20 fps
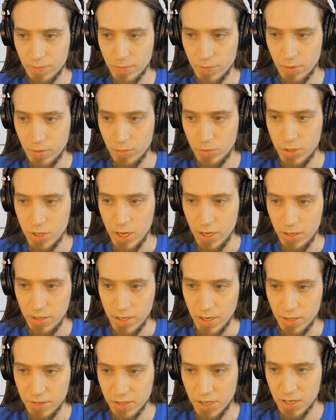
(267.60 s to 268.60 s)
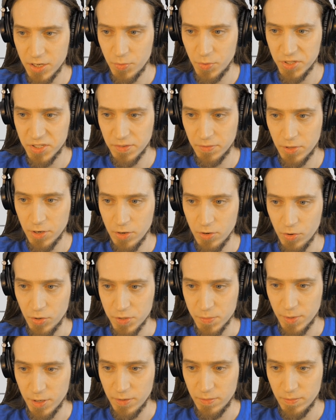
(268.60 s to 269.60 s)
Okay, yeah, let's get rid of the
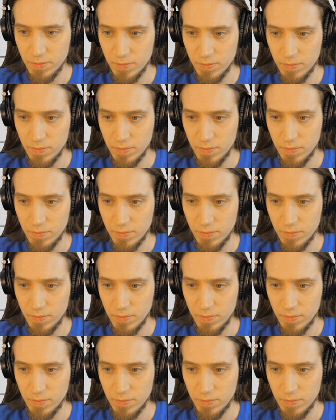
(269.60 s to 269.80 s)
noise, but